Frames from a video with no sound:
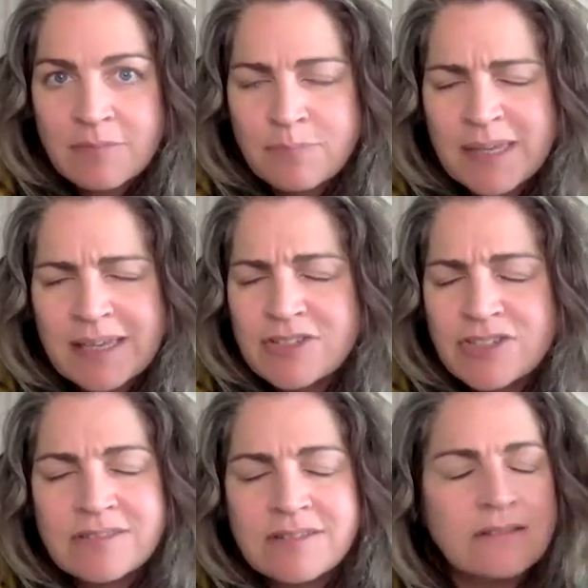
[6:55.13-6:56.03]
and B,
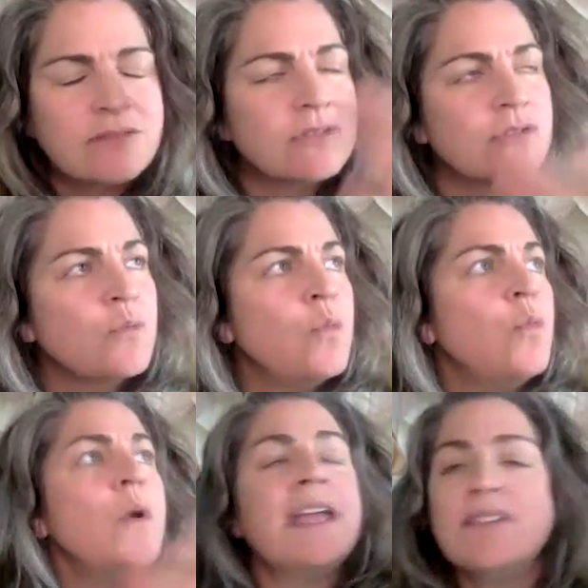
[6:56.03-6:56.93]
just
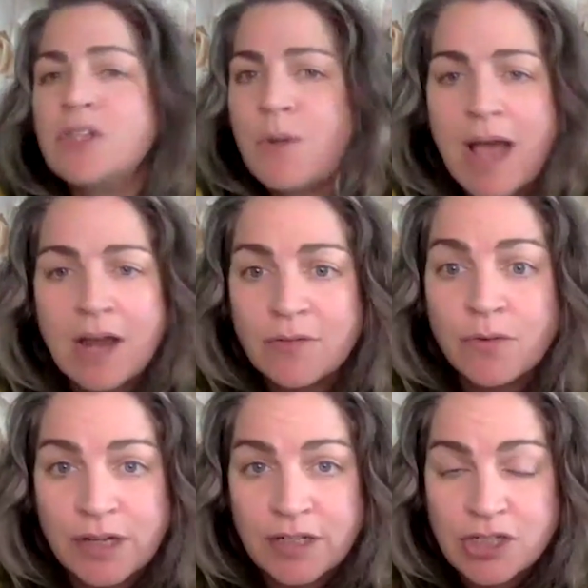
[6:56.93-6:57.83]
way too out of
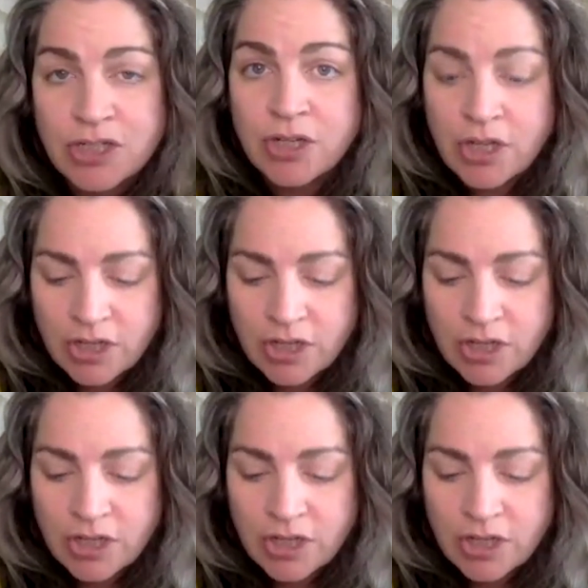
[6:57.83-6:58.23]
reach,